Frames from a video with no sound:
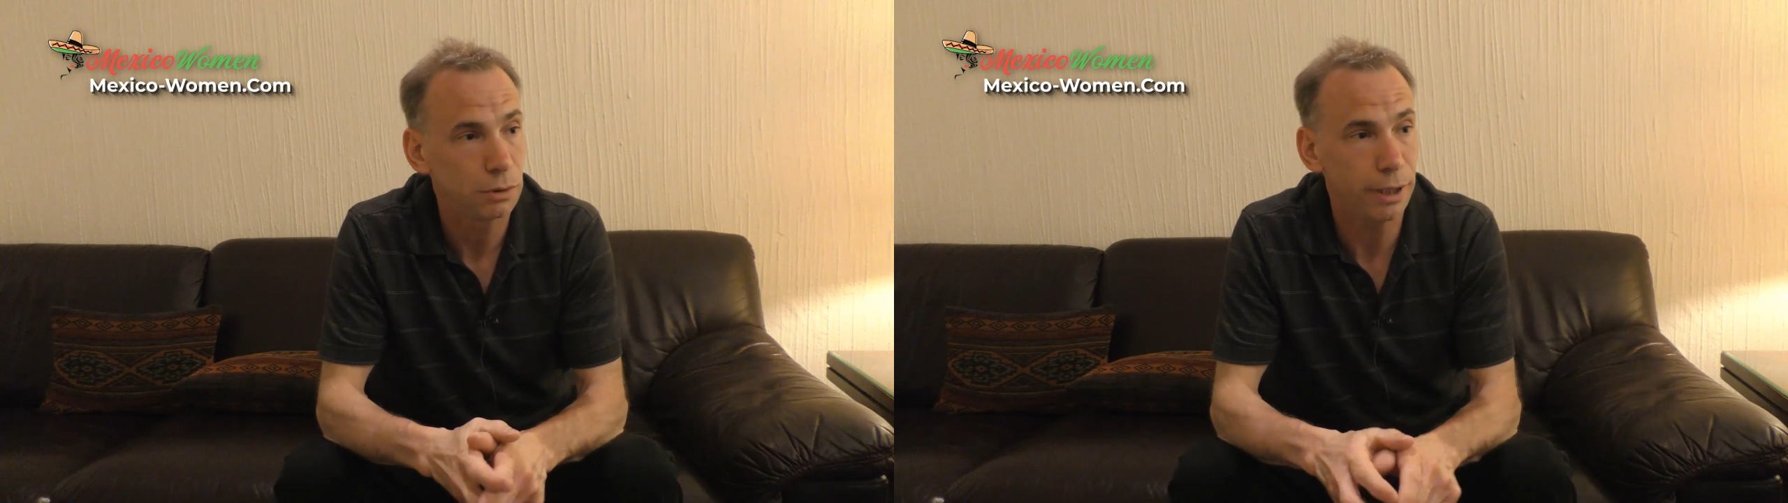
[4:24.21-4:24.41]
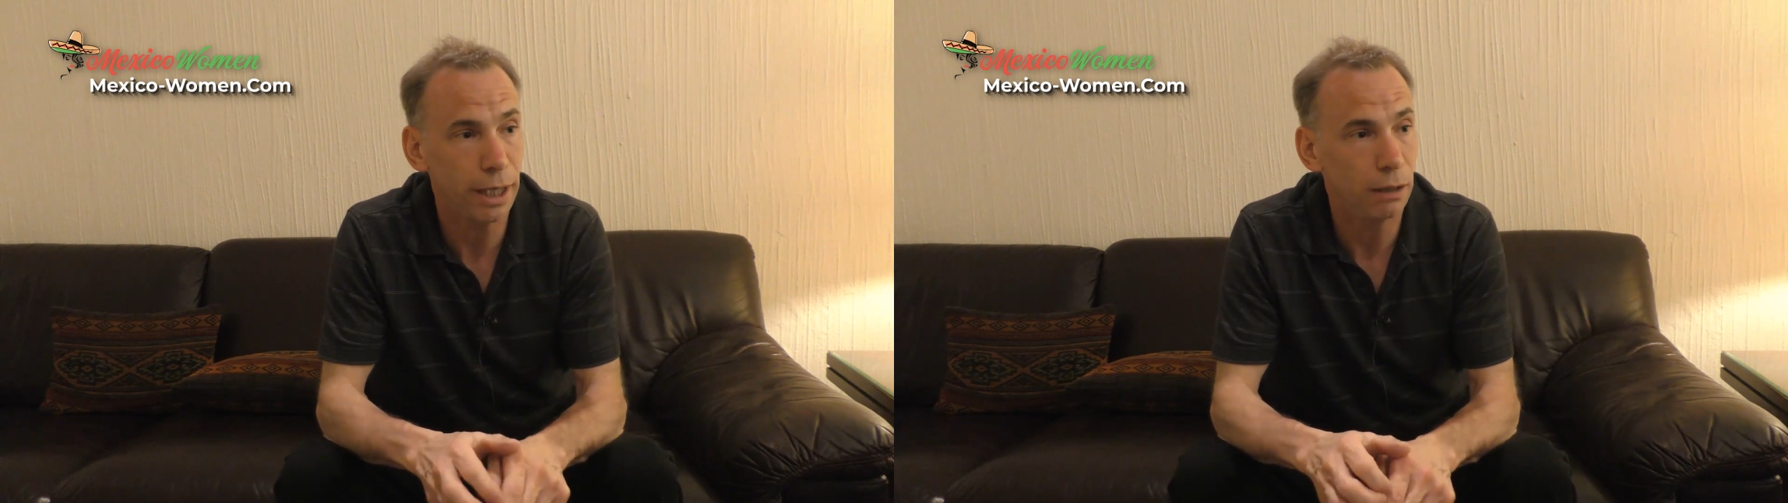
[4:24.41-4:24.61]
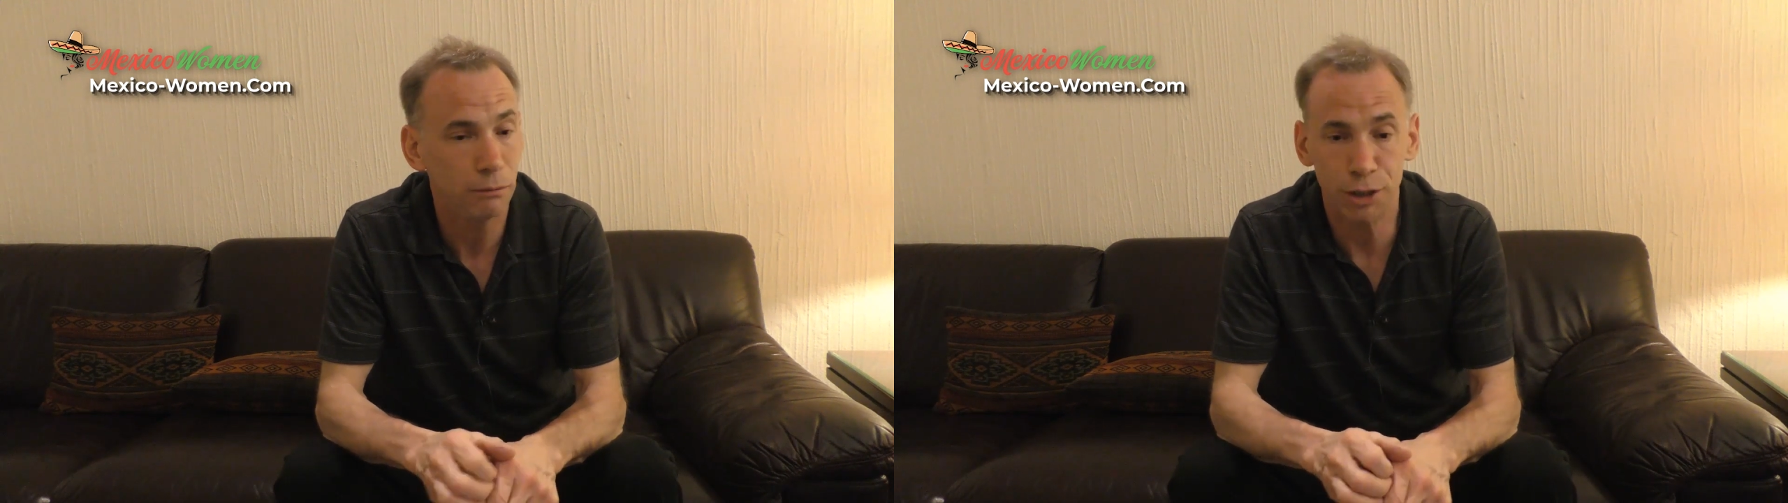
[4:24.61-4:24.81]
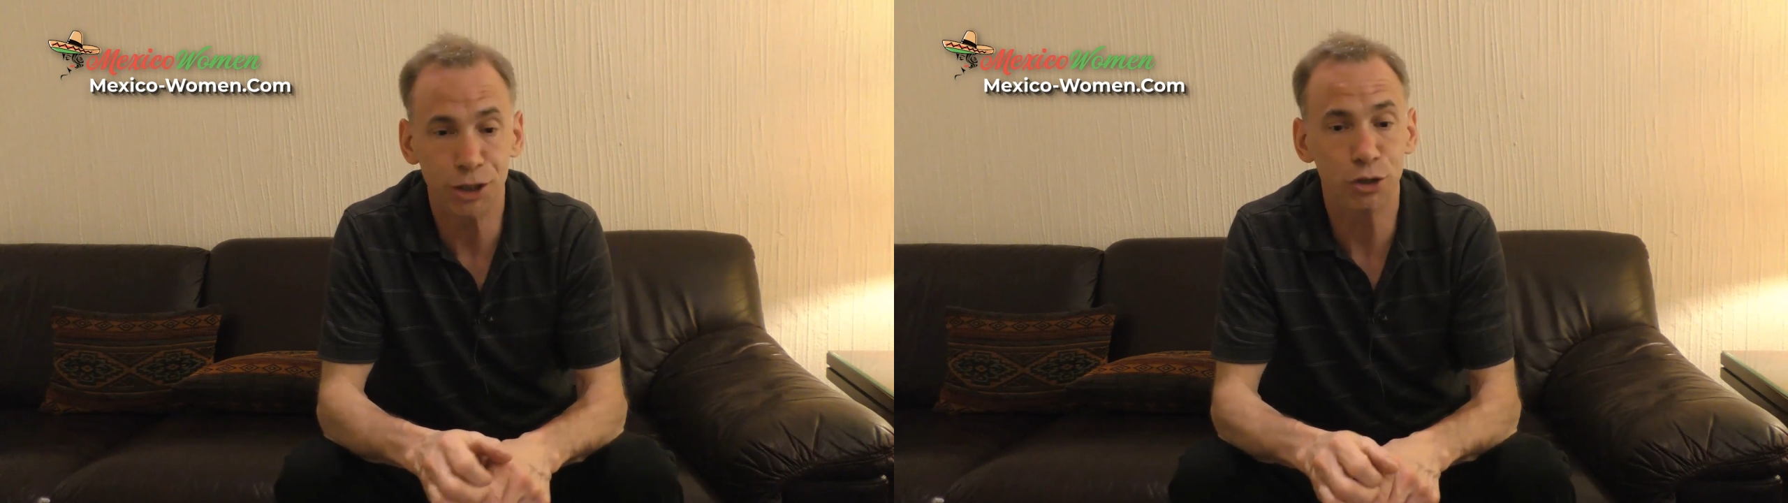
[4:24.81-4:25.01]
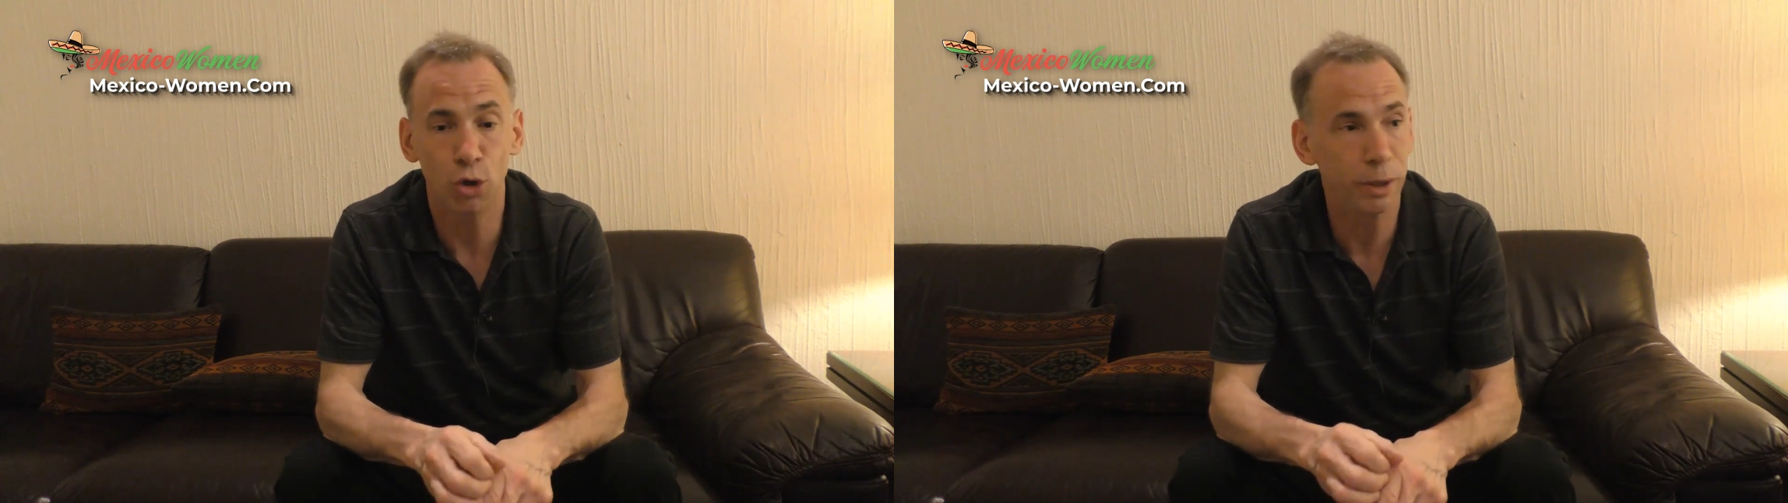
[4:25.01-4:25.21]
Yeah, and
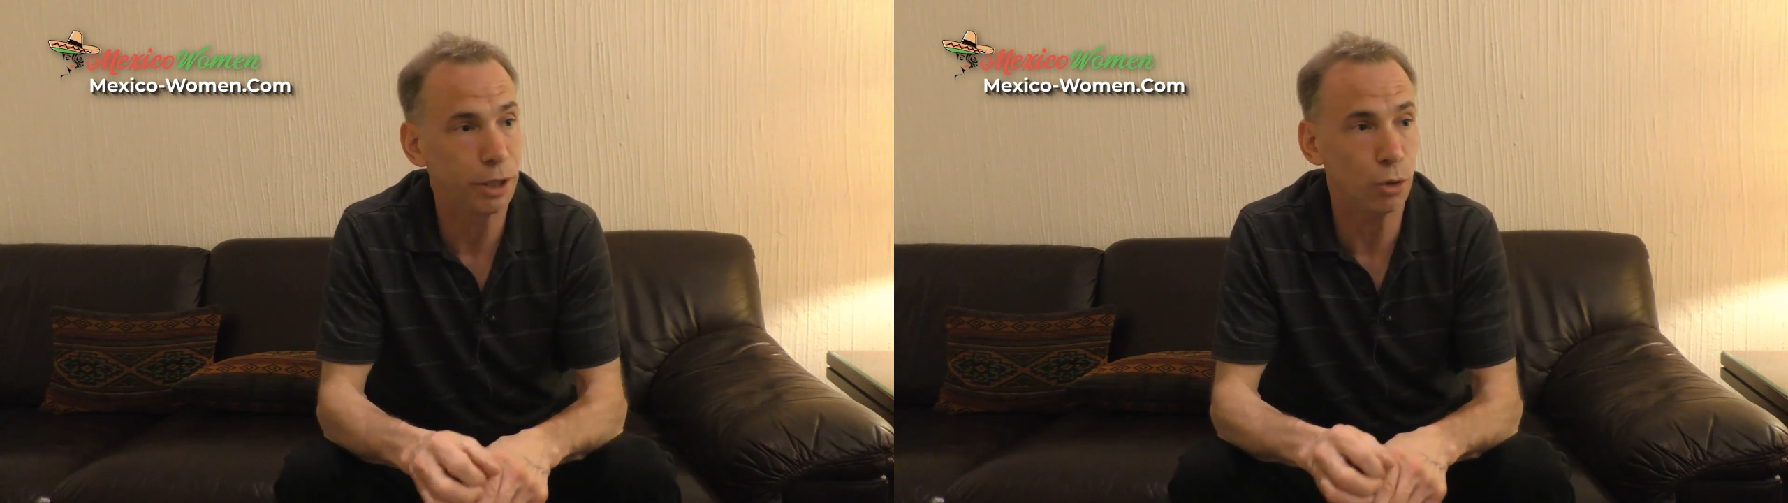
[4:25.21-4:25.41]
she told me to